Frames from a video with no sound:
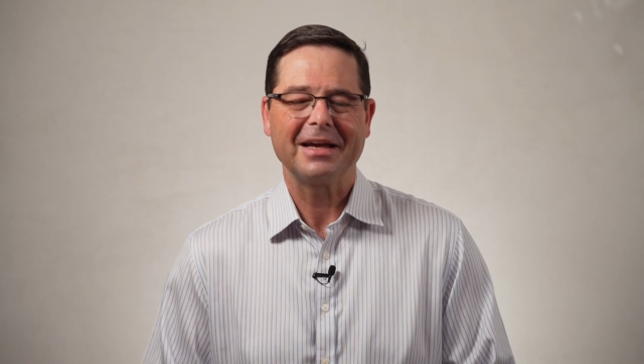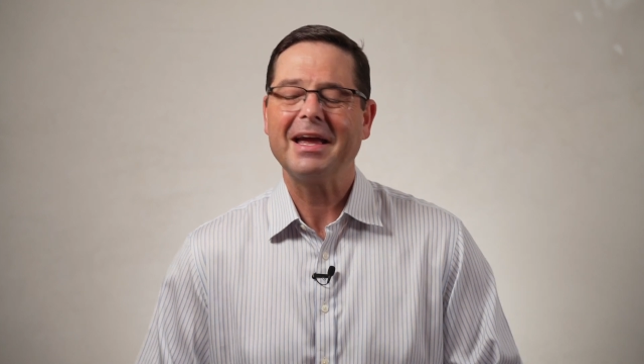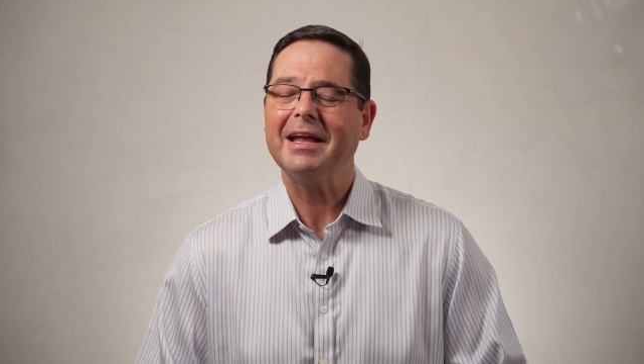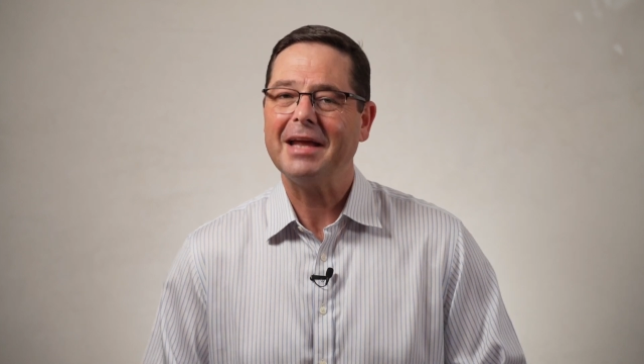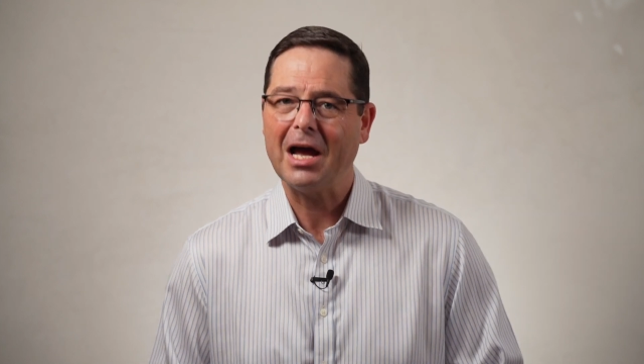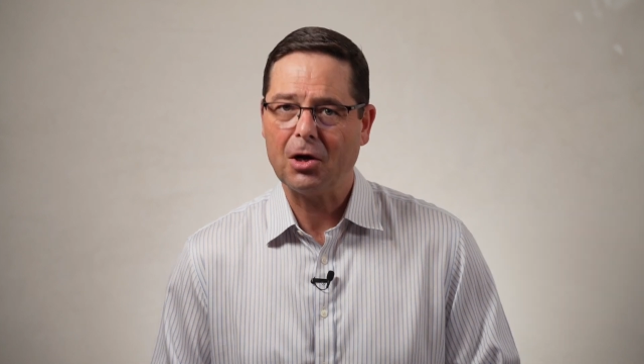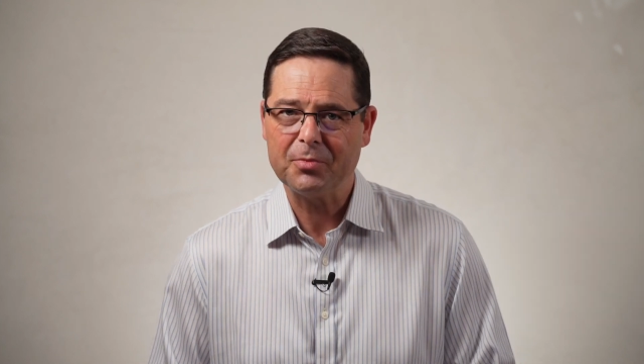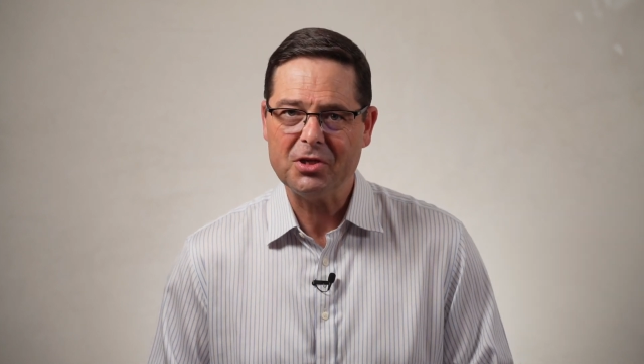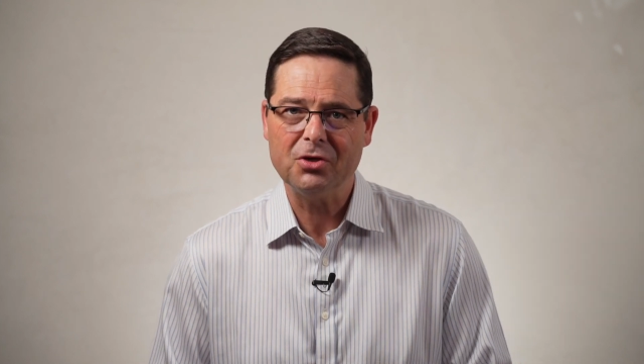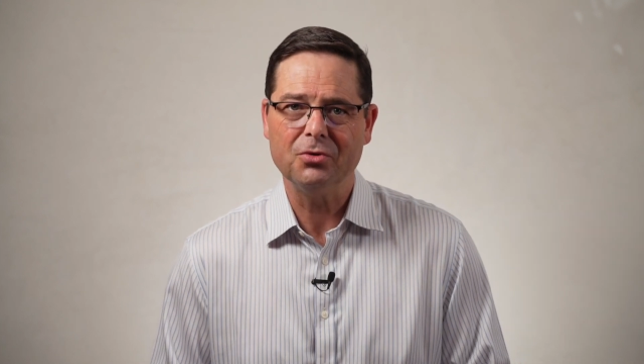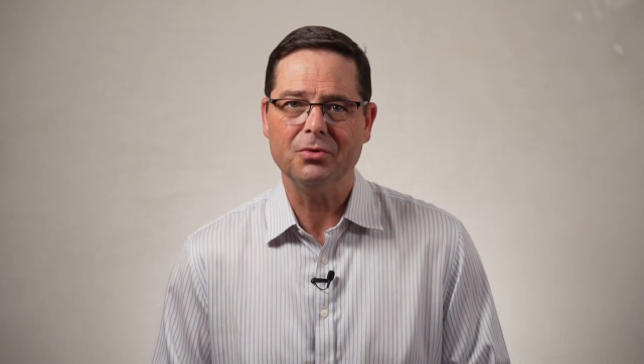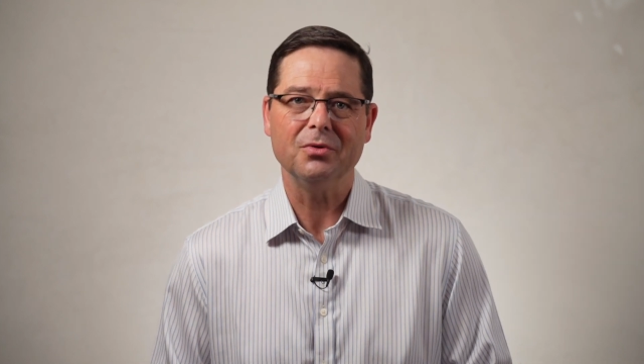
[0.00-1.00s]
can help
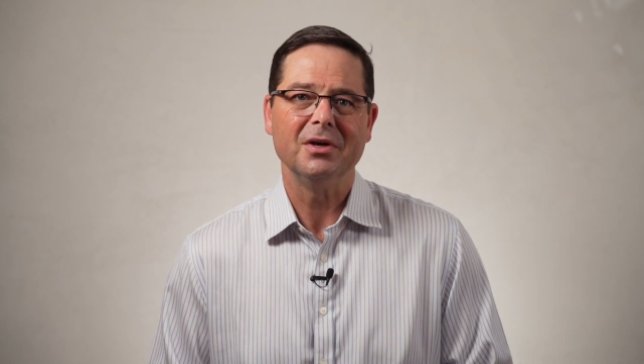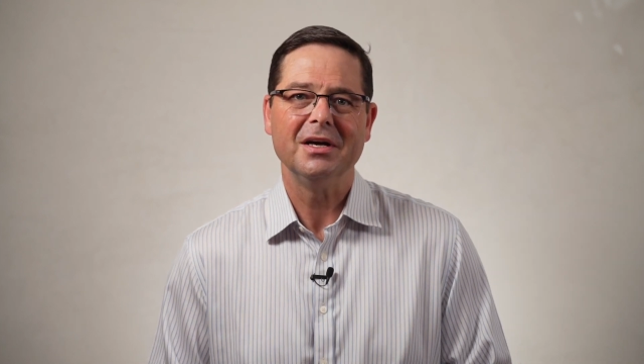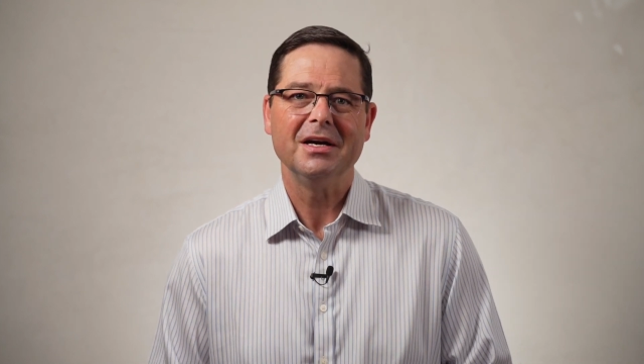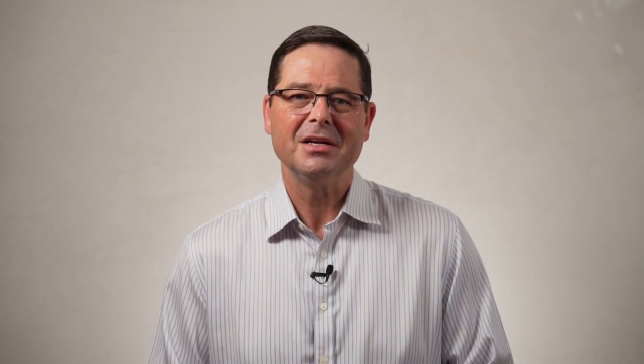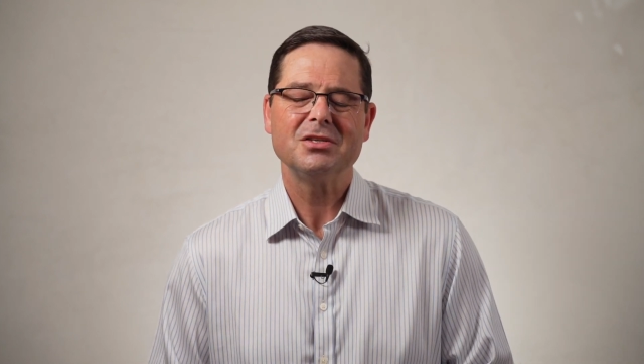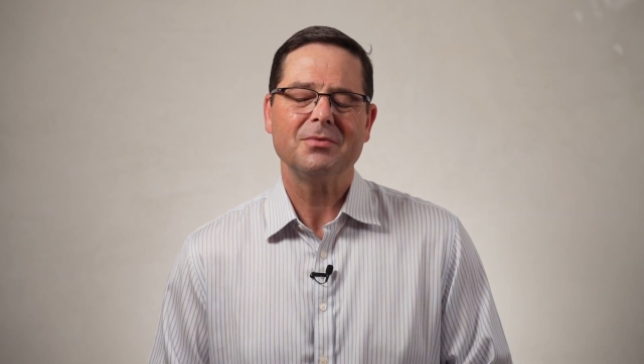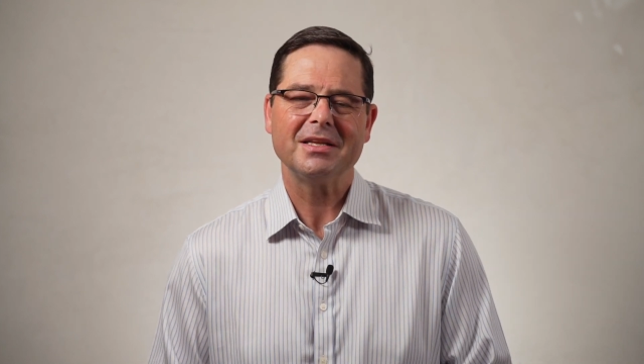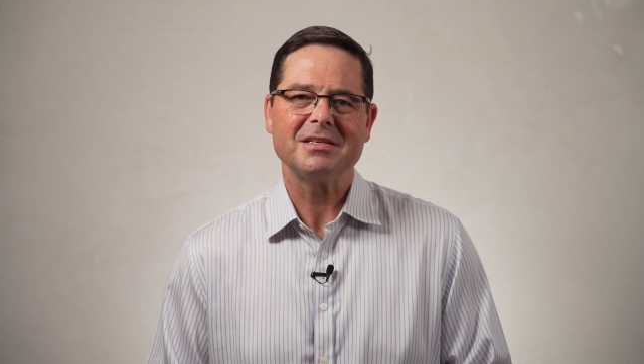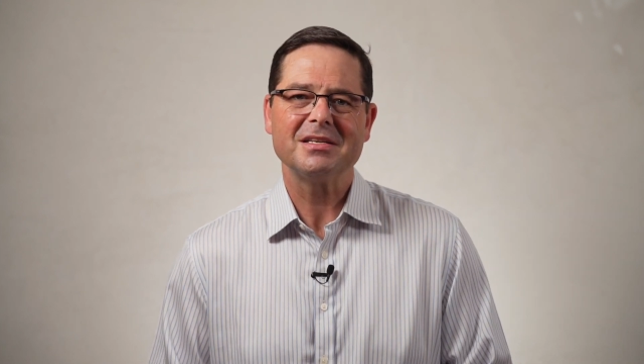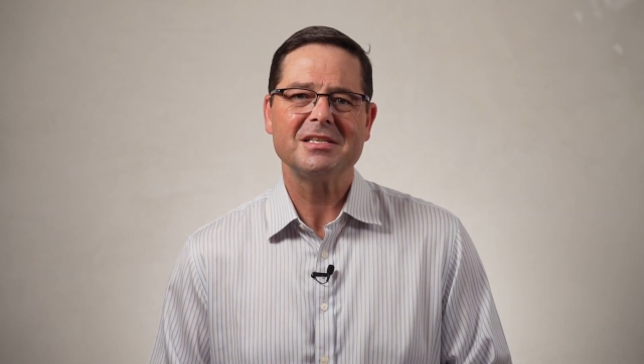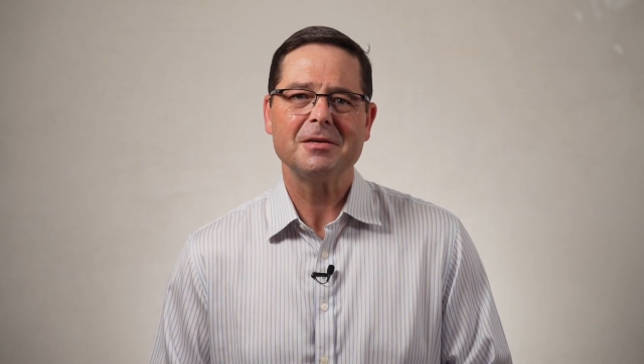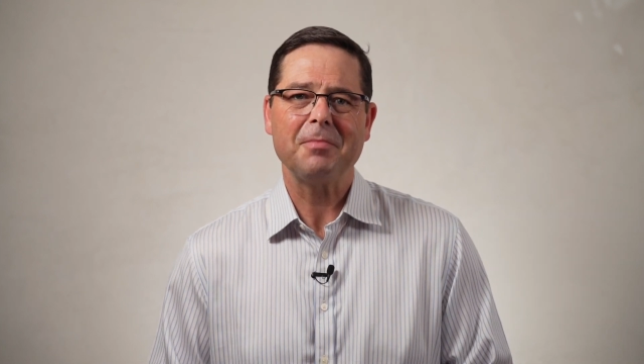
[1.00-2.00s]
you to
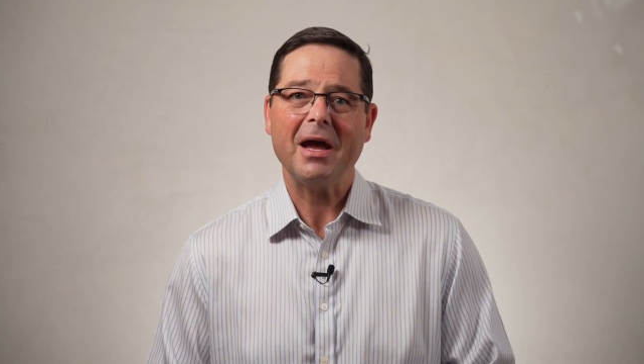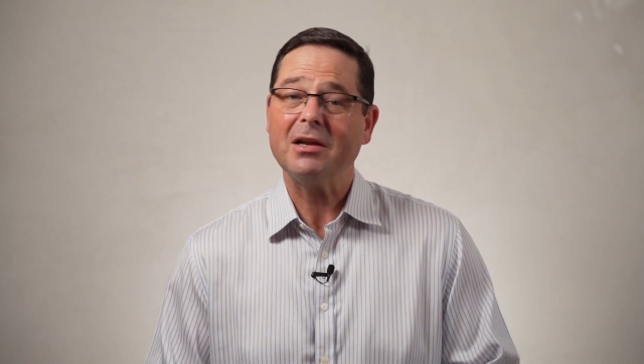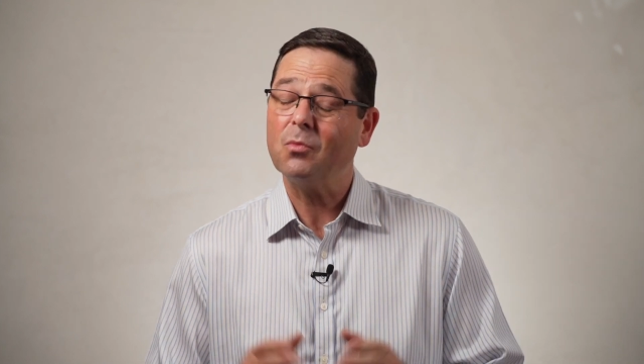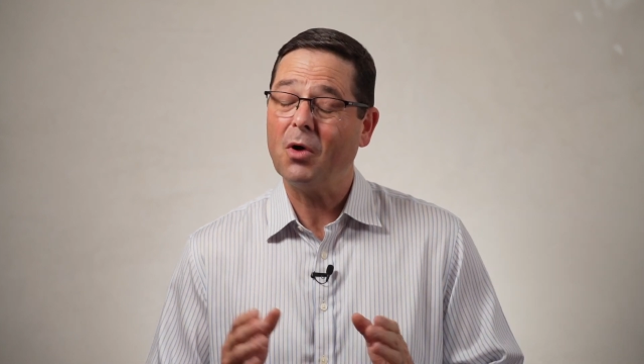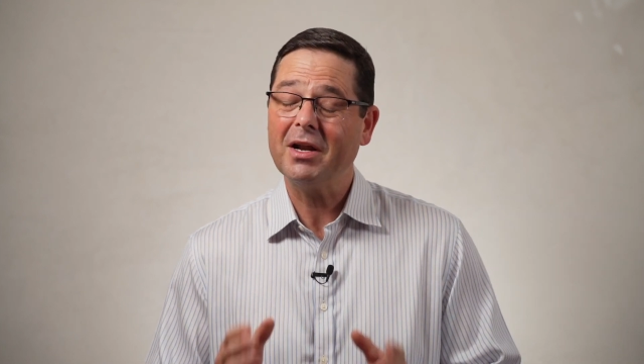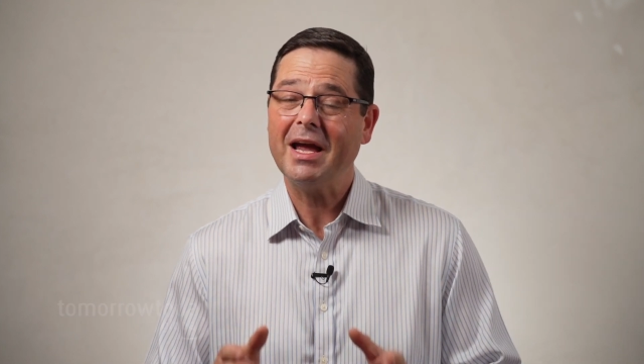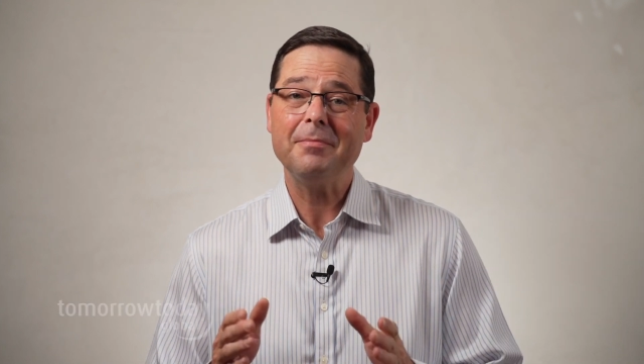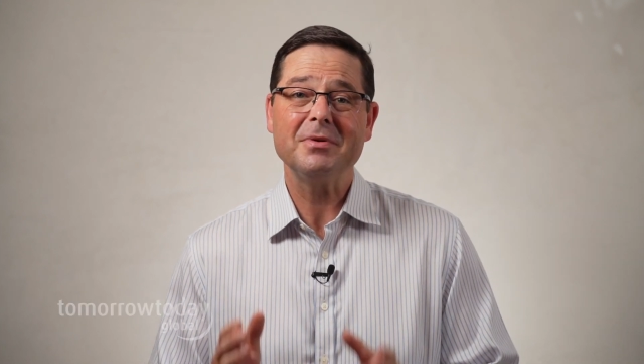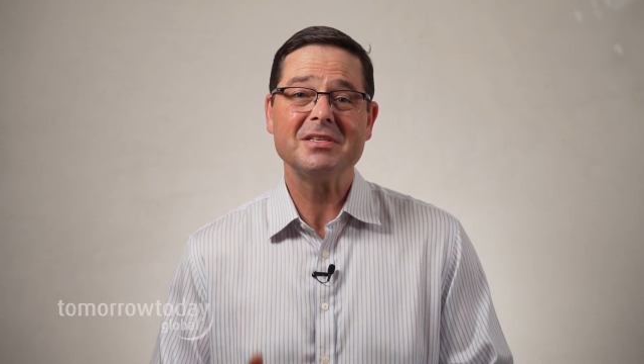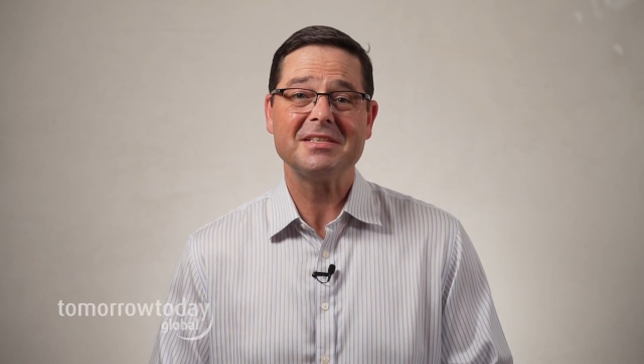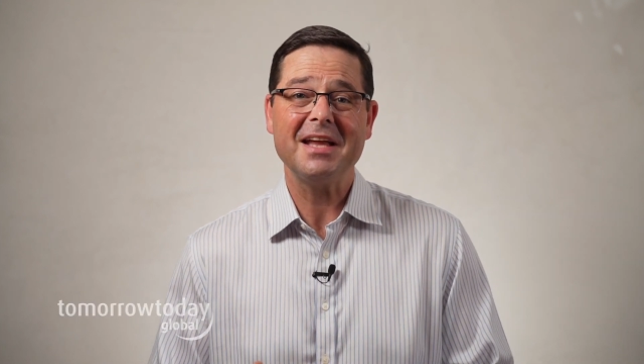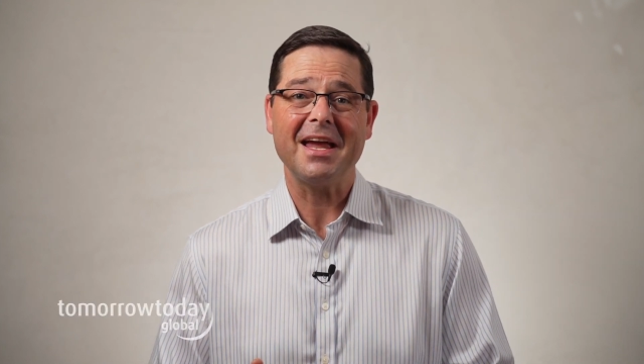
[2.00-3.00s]
anticipate what
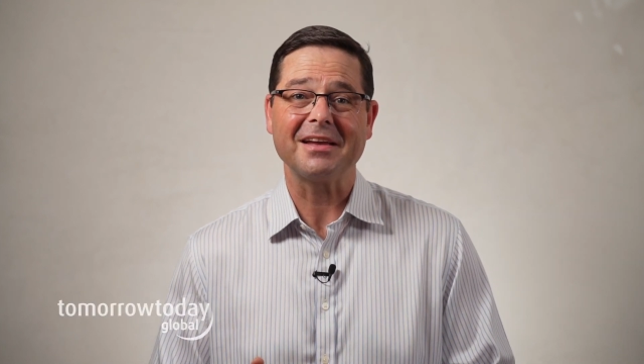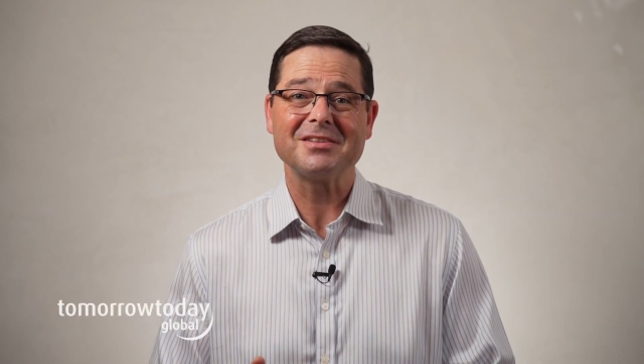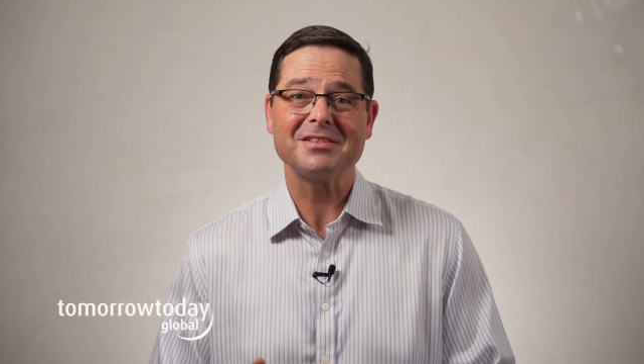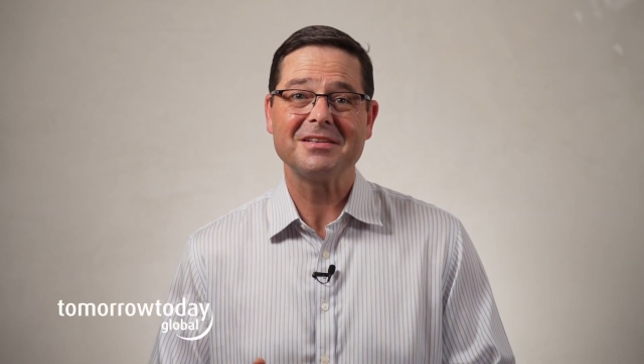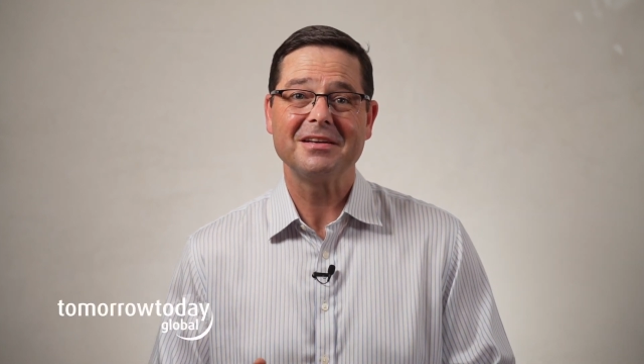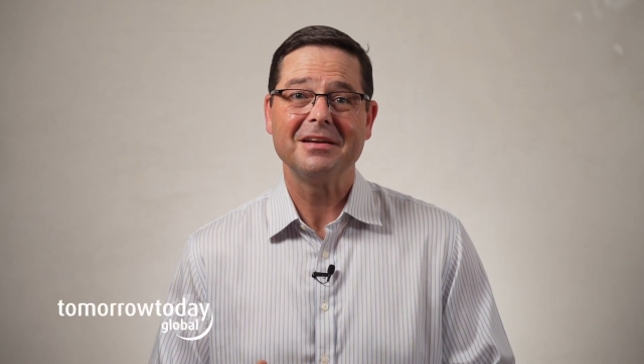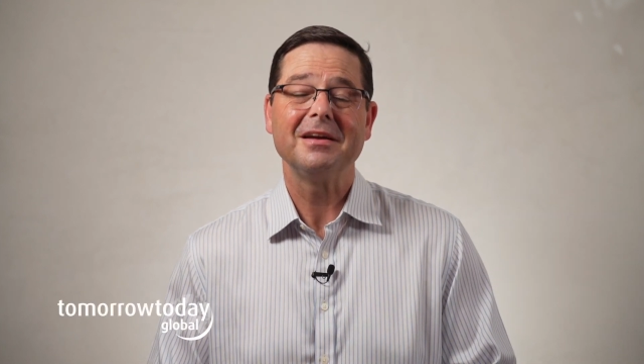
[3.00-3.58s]
happens next